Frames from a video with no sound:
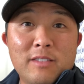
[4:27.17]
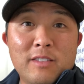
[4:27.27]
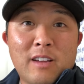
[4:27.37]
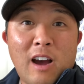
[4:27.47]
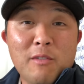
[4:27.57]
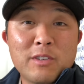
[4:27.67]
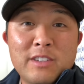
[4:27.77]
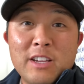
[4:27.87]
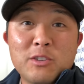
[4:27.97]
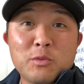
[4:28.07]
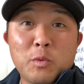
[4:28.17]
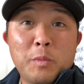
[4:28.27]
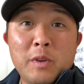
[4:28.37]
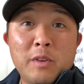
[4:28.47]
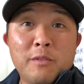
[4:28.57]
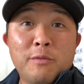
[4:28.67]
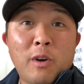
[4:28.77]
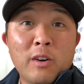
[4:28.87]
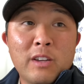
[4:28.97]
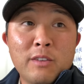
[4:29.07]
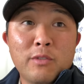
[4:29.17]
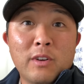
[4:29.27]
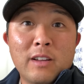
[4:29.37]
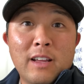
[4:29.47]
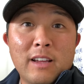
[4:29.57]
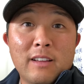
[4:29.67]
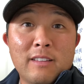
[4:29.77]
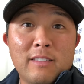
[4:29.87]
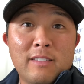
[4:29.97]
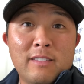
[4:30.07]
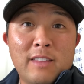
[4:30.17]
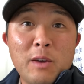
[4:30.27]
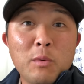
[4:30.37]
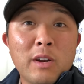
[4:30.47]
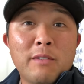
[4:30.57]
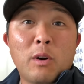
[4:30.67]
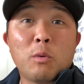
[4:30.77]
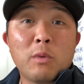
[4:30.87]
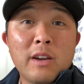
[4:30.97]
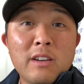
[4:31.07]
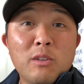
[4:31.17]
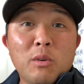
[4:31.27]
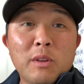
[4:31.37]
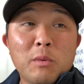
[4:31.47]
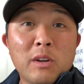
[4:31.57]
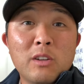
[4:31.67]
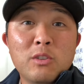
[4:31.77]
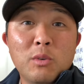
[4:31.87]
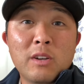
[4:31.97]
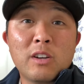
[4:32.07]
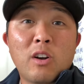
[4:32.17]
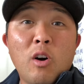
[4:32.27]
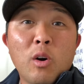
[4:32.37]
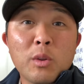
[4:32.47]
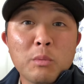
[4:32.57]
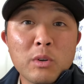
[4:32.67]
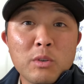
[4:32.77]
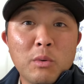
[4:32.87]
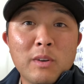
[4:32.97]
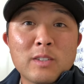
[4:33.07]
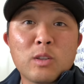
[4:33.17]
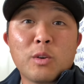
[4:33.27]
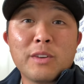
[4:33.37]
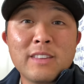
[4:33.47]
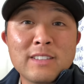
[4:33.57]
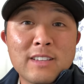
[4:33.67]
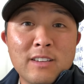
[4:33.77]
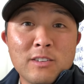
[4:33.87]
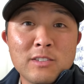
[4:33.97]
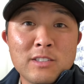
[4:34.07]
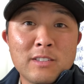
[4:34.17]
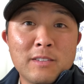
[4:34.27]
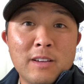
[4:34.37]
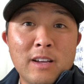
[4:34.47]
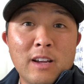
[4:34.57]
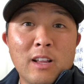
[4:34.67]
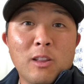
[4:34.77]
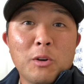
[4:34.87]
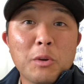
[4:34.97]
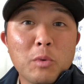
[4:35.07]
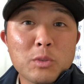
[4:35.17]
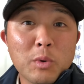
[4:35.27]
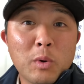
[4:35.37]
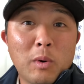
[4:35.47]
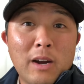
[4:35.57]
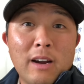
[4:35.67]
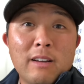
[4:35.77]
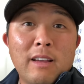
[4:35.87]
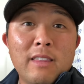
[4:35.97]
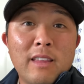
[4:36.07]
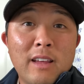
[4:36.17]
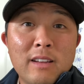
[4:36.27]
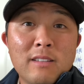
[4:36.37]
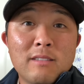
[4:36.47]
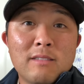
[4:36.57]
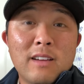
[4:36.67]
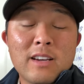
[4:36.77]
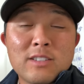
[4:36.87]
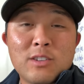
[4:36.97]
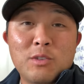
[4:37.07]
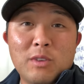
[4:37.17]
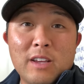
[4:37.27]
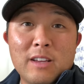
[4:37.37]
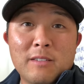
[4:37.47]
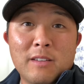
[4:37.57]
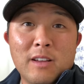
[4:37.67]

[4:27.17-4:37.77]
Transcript: the conversations would be far different. Like, they would have already known they were going to do it, and all they were doing is learning the skills, learning what's required, and then executing it.